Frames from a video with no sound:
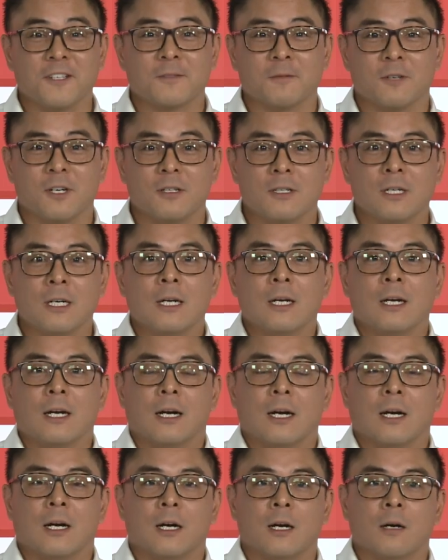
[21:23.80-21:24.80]
as well
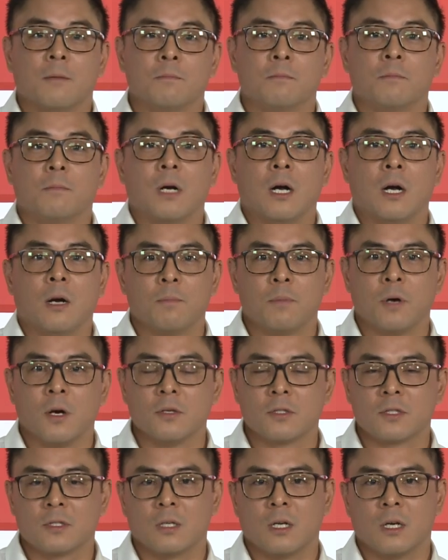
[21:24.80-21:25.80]

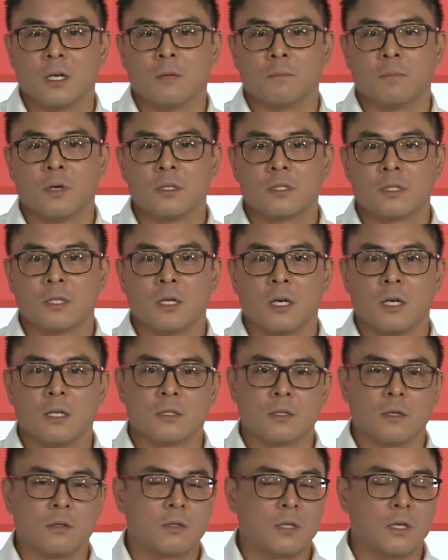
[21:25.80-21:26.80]
post today.
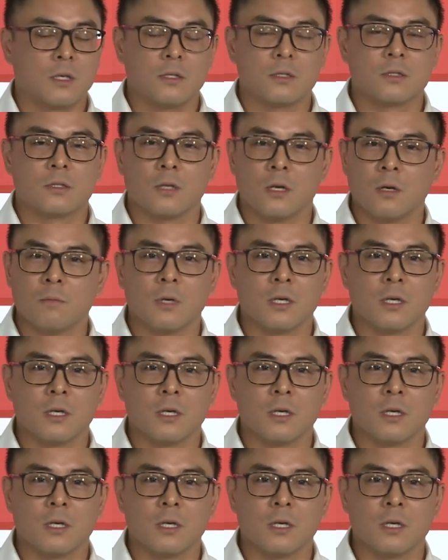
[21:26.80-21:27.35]
So thank you so